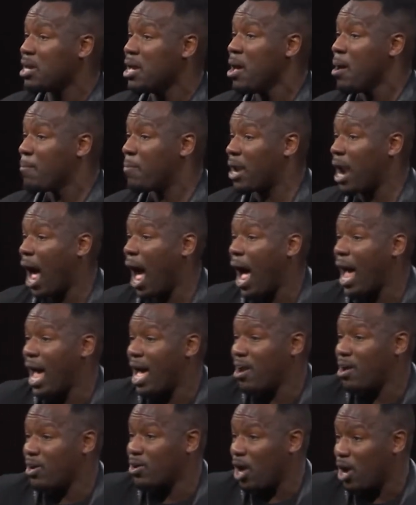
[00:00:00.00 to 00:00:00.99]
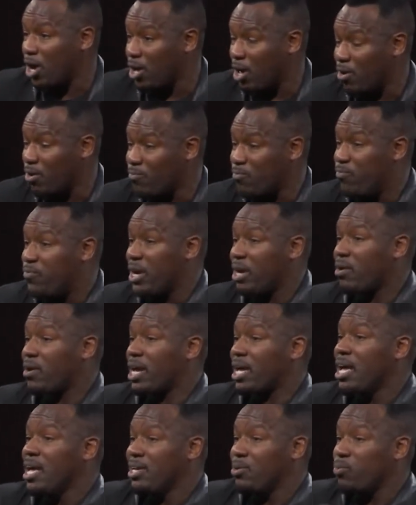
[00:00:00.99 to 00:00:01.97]
but I had a, a, a
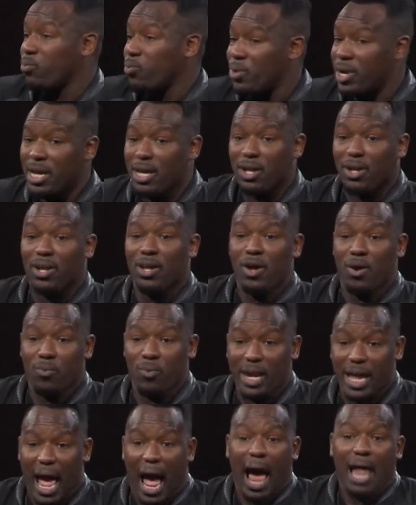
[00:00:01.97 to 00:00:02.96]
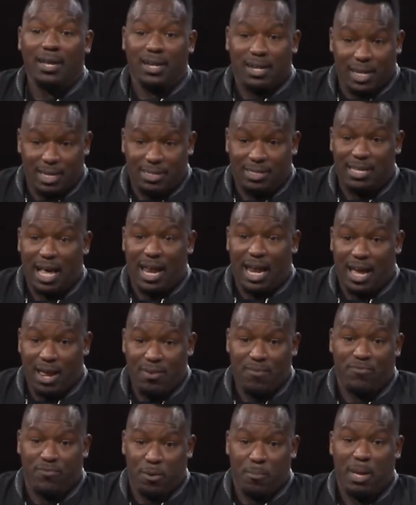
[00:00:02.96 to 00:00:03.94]
very real reality reality set
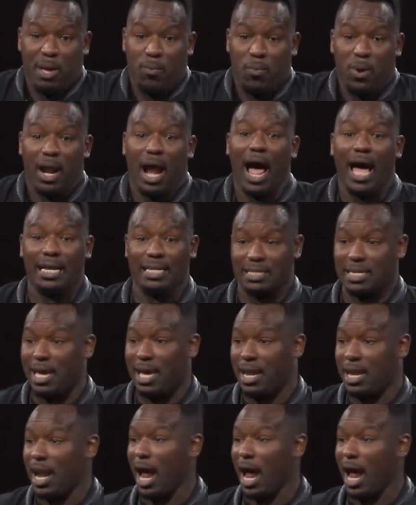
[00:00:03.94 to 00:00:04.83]
in for me when I did.